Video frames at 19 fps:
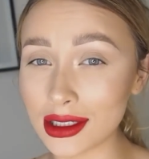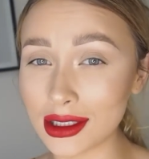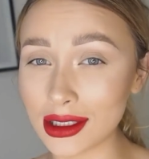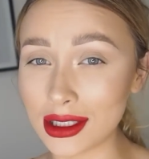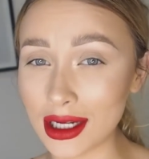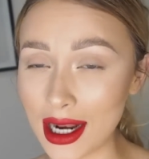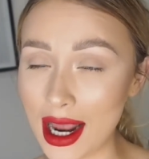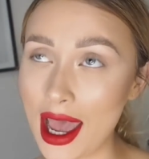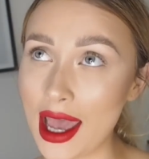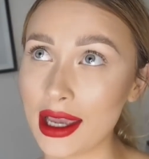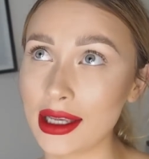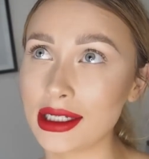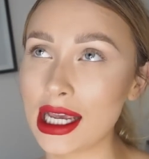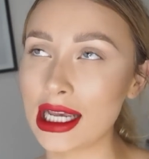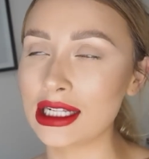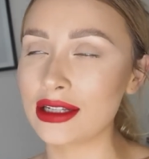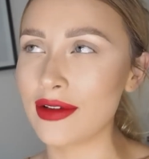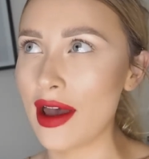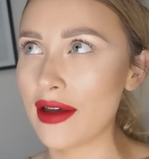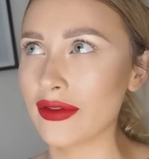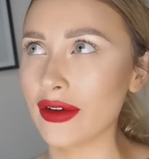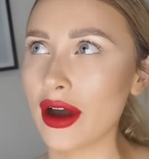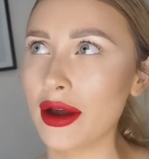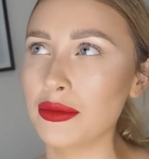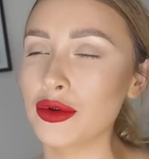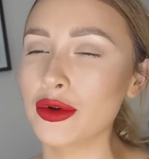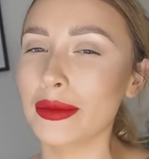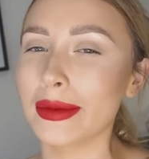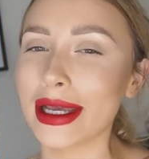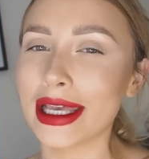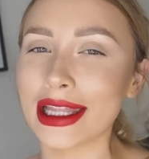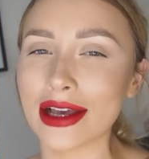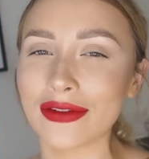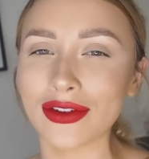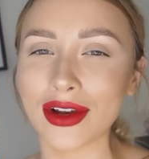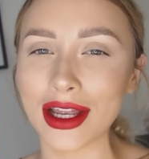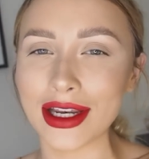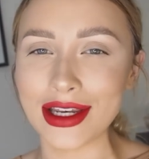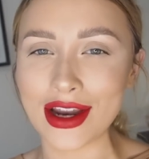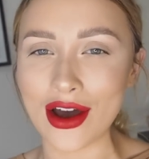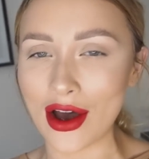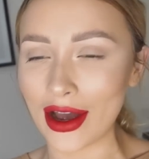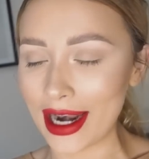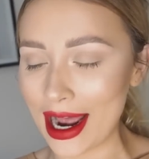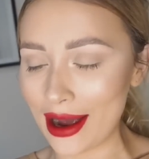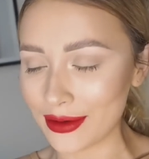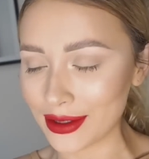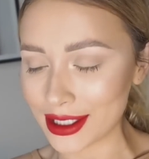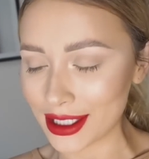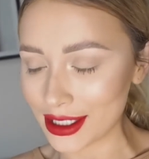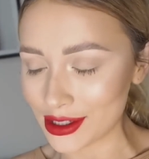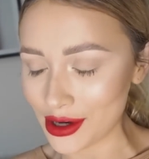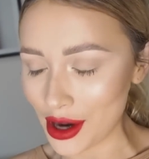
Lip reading: today. It takes forever. I'm normally in there for like 9 hours at a